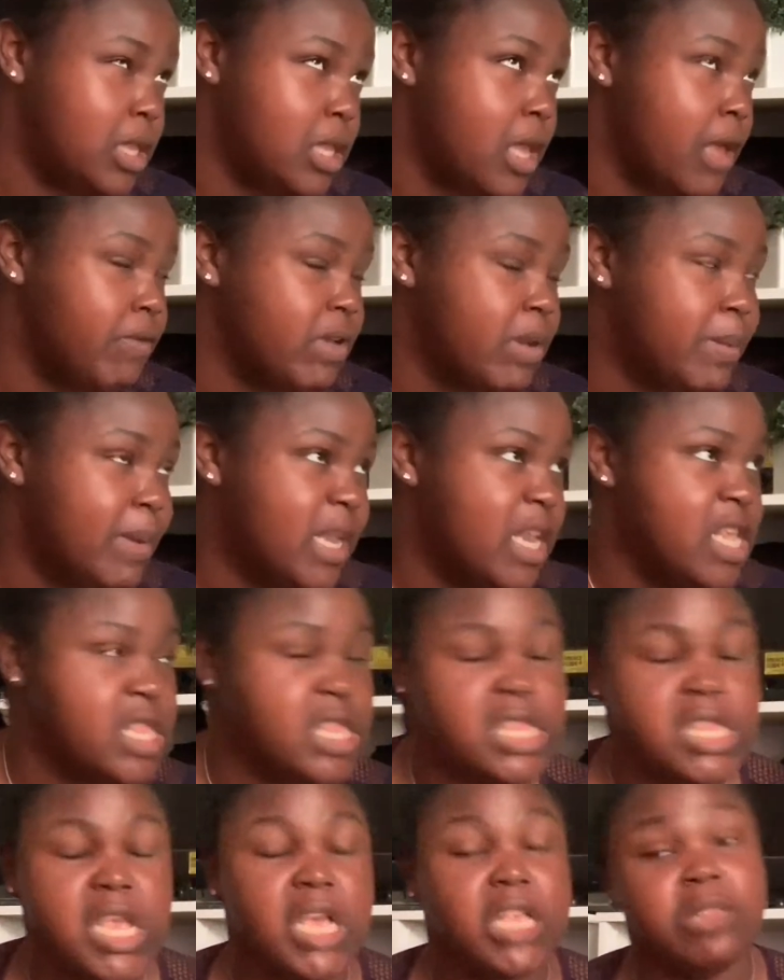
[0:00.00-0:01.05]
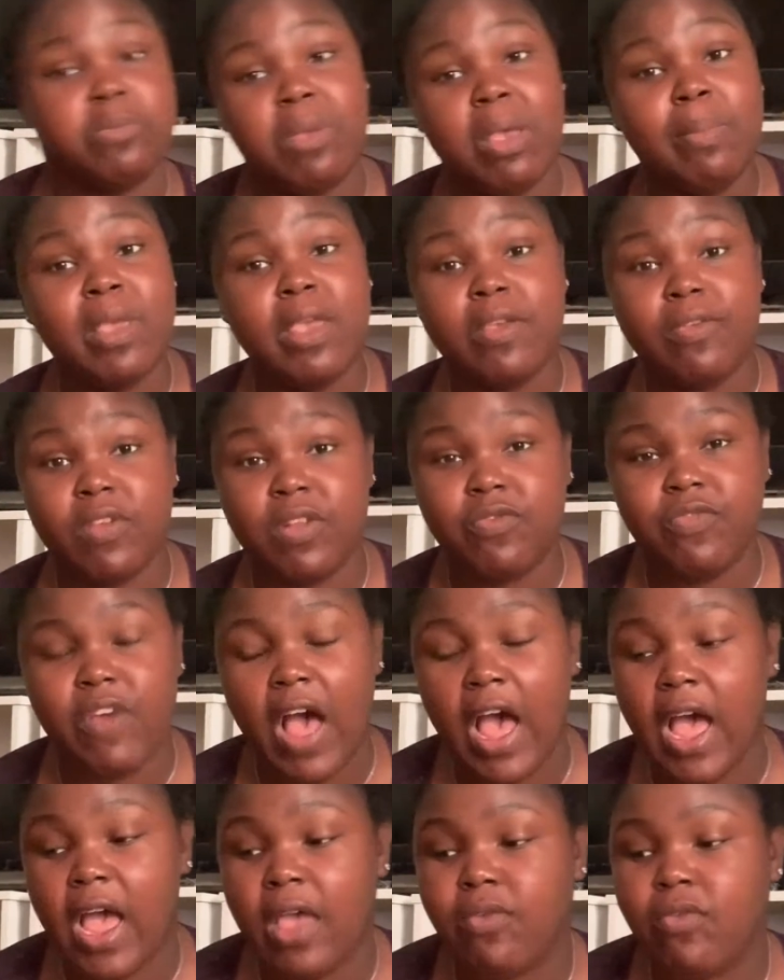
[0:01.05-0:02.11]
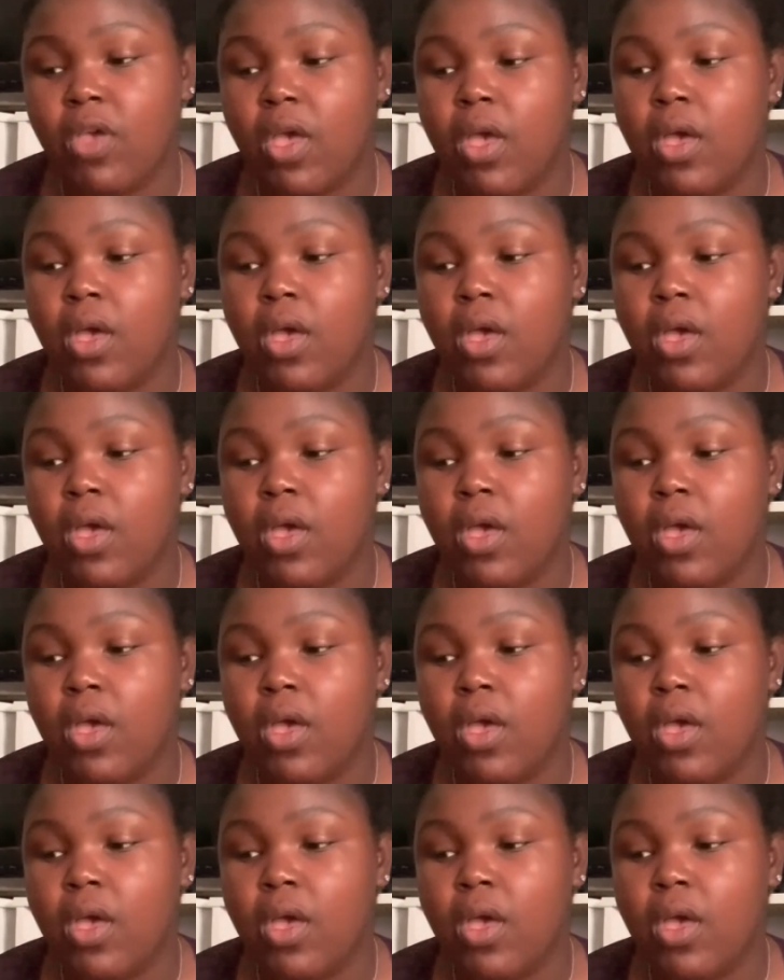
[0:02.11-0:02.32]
7 minutes, 6, maybe even 5.